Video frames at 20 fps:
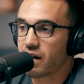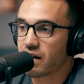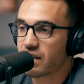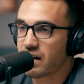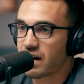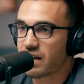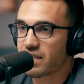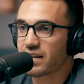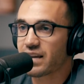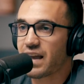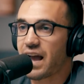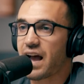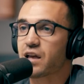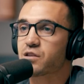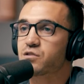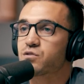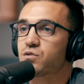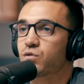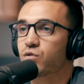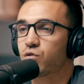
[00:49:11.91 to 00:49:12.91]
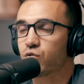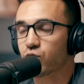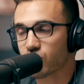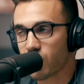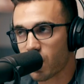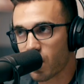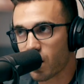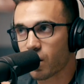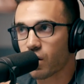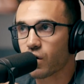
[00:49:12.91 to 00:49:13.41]
And then I think as you
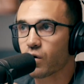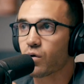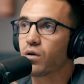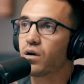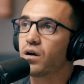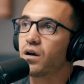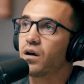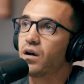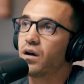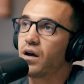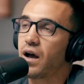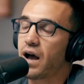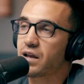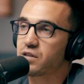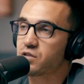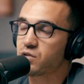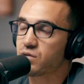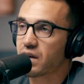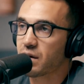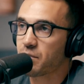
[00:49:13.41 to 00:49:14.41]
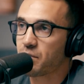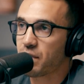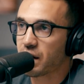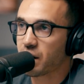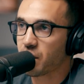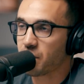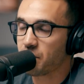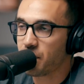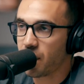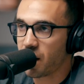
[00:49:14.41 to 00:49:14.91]
grow, as you get
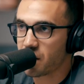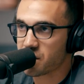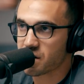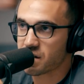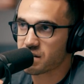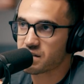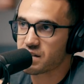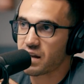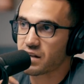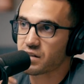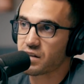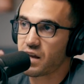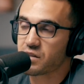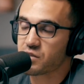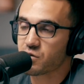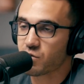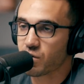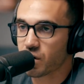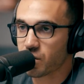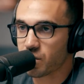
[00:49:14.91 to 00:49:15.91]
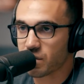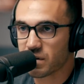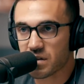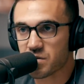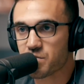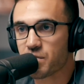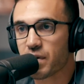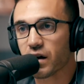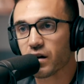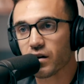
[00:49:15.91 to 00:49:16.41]
bigger budgets, as you work with
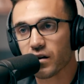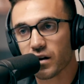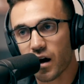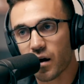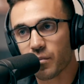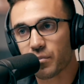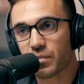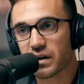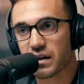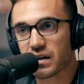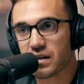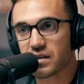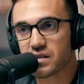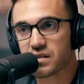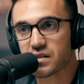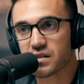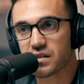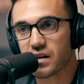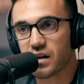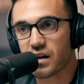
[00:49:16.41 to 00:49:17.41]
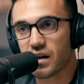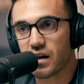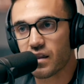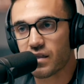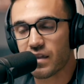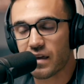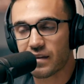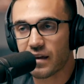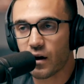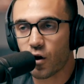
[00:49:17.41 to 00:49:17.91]
these bigger companies,
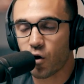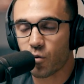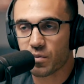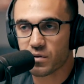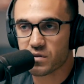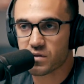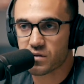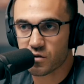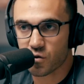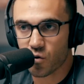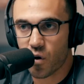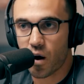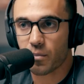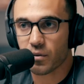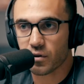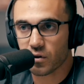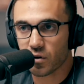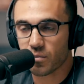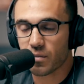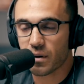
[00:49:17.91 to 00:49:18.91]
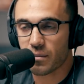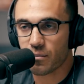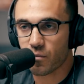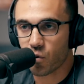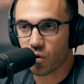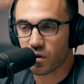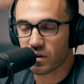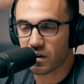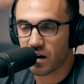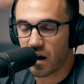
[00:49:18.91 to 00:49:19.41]
then that opens you up a little bit
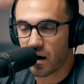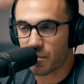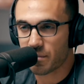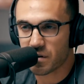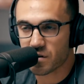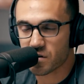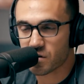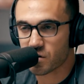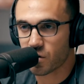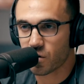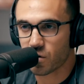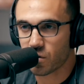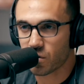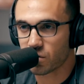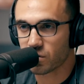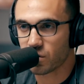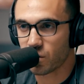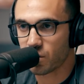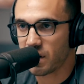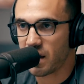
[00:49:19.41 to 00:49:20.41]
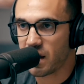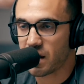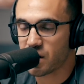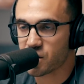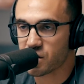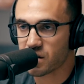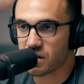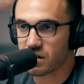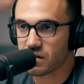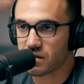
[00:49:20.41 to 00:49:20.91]
more to not be so
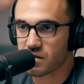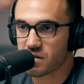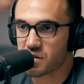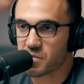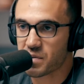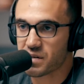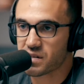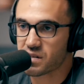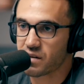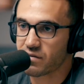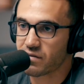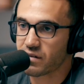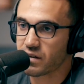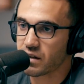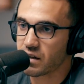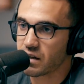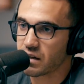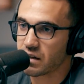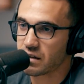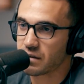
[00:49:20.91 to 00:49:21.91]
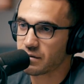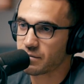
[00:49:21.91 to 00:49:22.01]
location specific.